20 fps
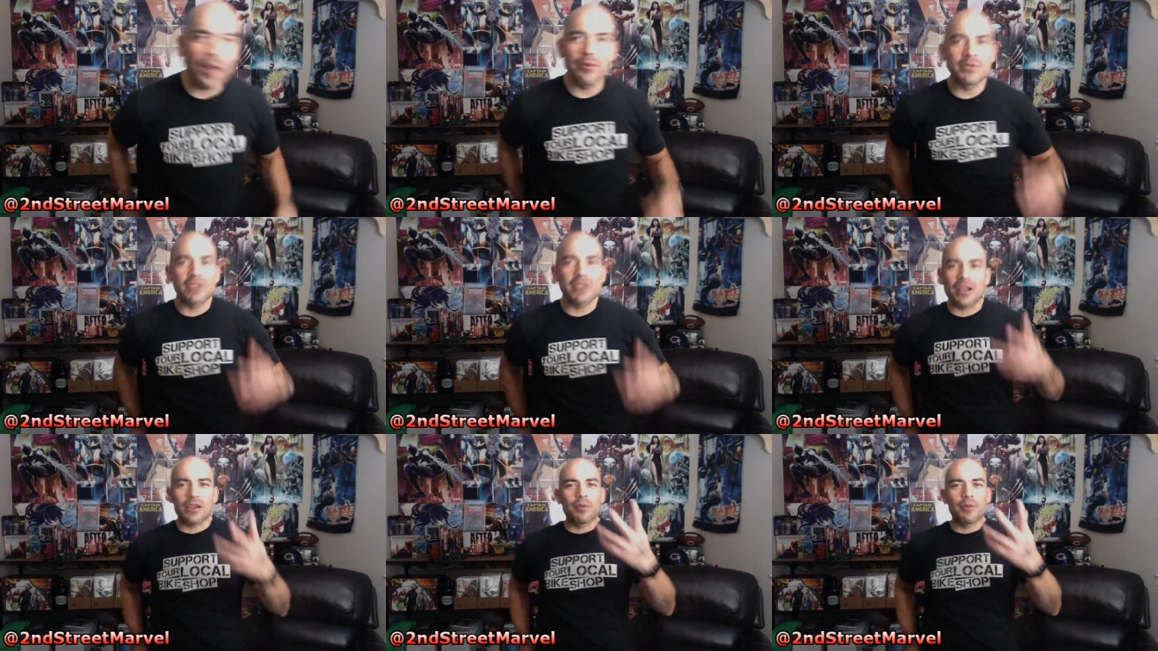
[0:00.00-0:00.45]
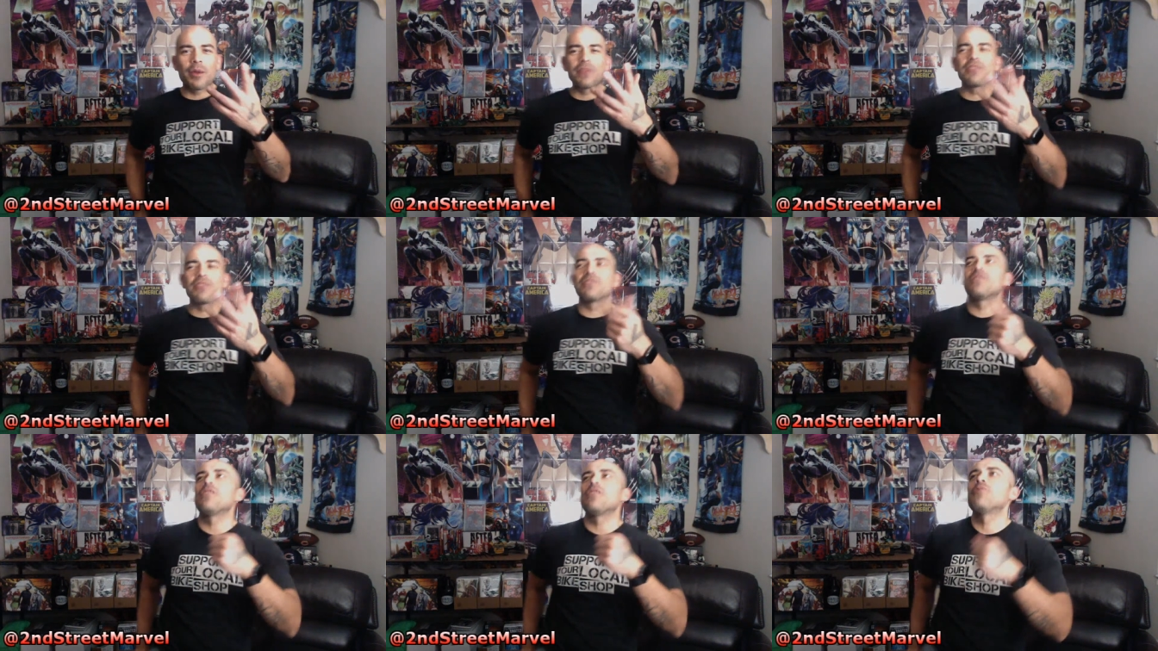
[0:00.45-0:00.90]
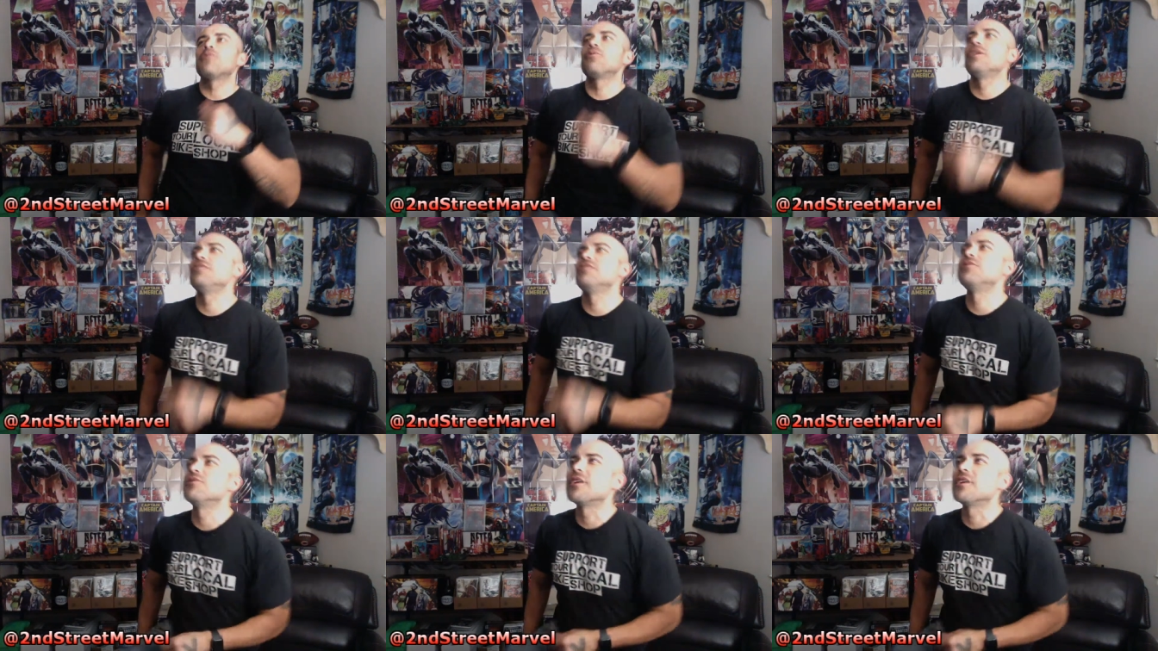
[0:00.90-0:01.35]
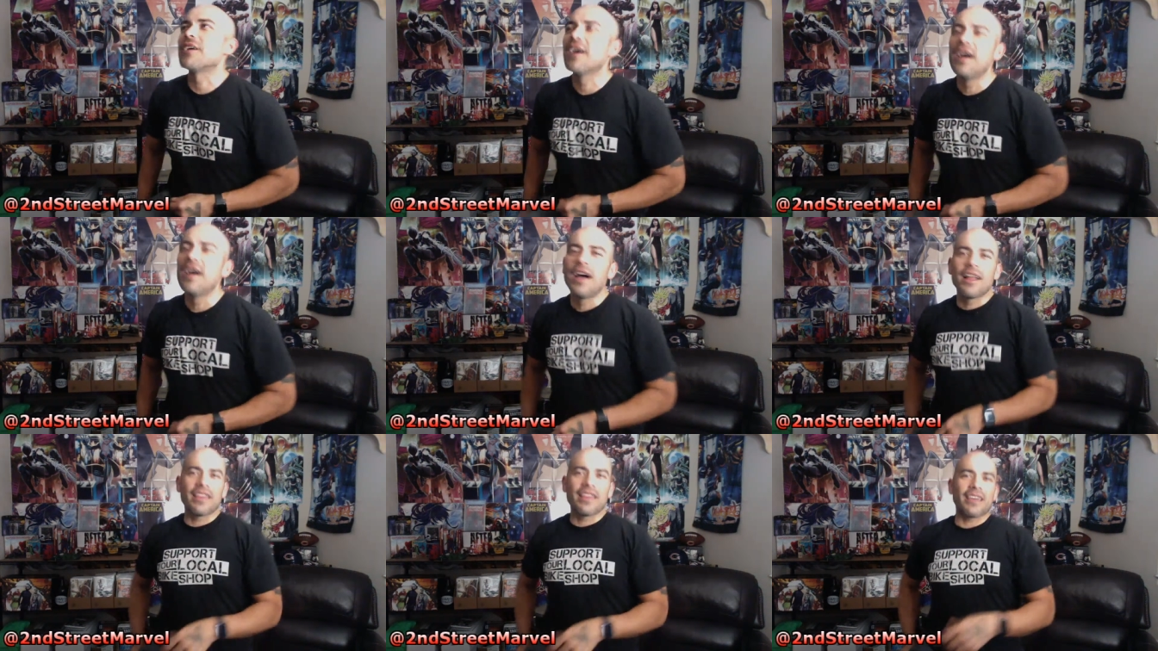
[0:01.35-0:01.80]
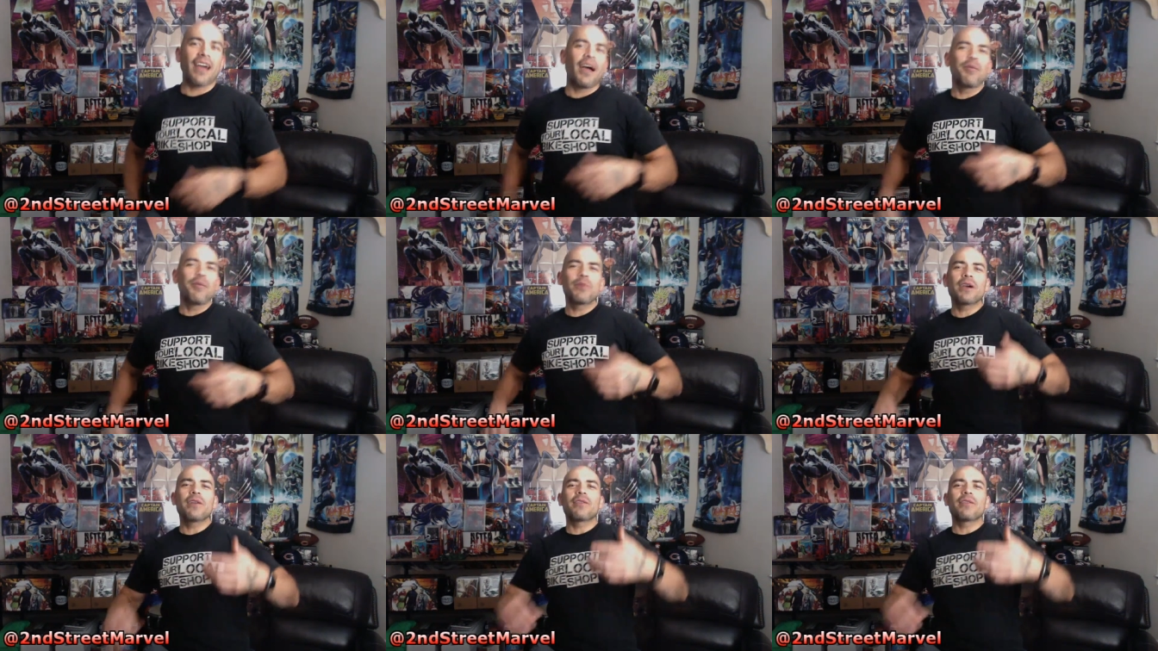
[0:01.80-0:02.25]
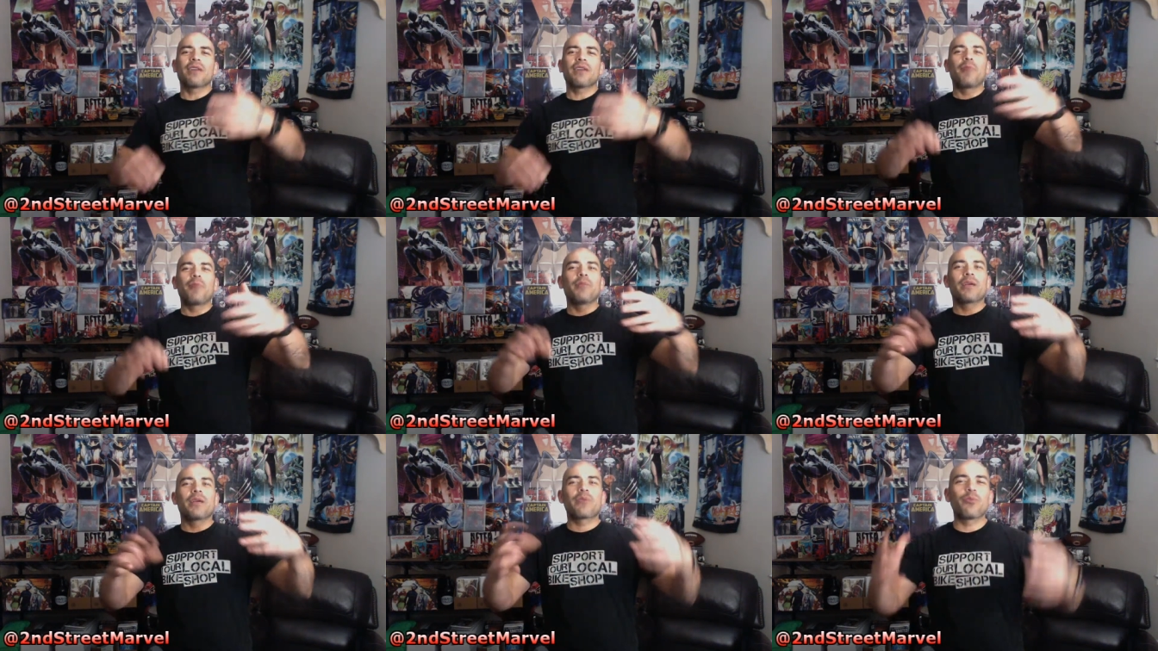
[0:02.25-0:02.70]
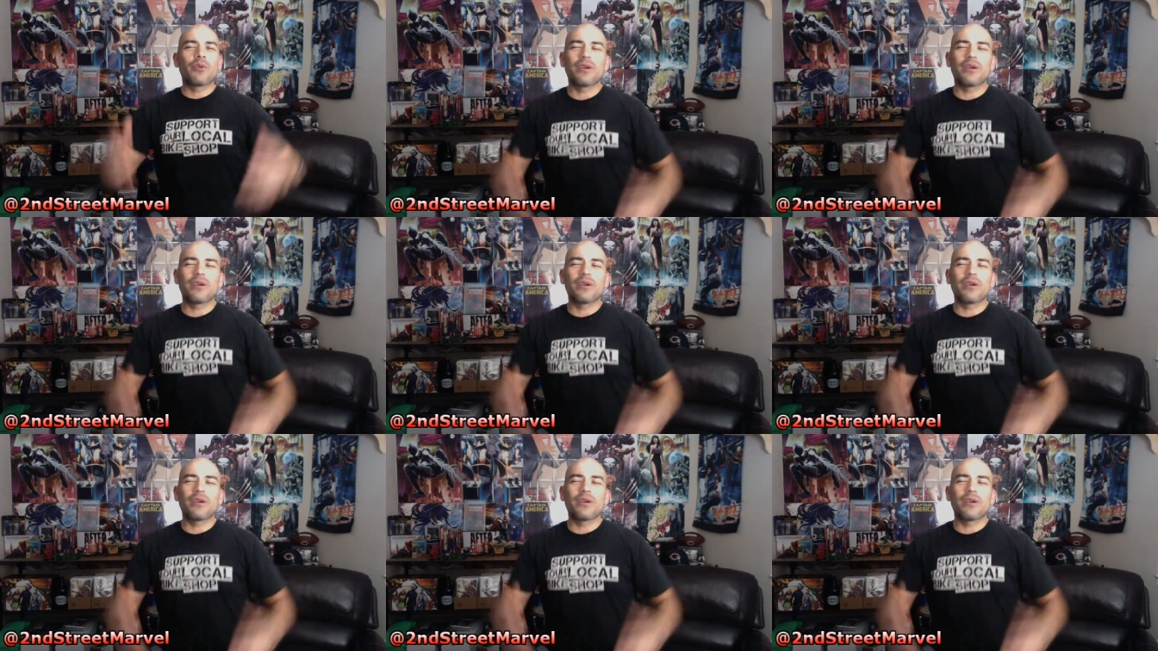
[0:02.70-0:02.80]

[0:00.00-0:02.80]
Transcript: was talking about this the other day, too. Like I'm like...